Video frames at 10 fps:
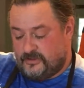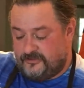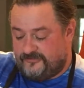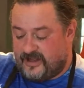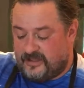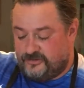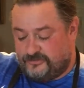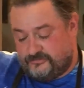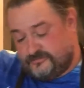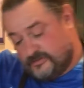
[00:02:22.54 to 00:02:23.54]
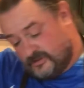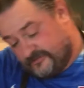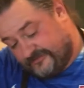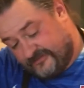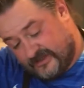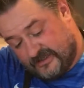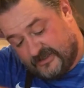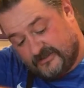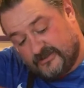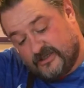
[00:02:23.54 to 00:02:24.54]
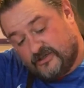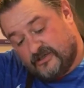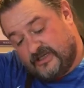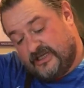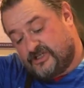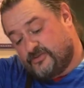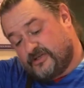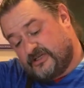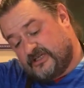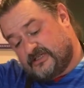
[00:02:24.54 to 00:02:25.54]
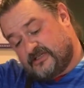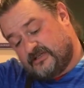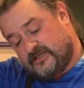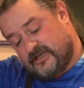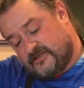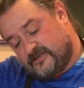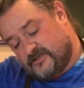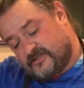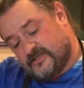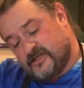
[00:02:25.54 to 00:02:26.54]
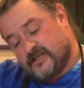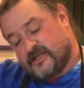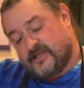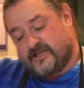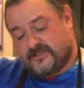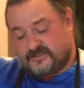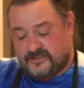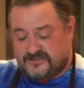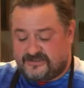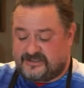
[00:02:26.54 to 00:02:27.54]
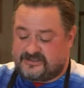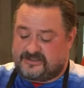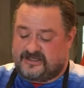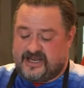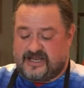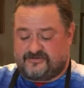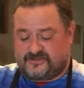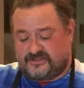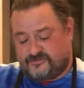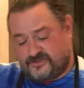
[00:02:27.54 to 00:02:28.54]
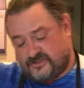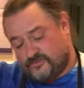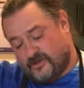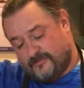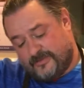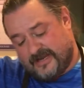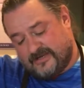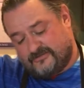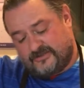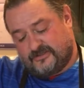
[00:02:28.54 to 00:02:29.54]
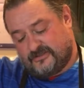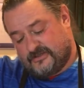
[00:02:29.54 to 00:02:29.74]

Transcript: the volume of each one of these containers is 16 ounces, which is 1 pound.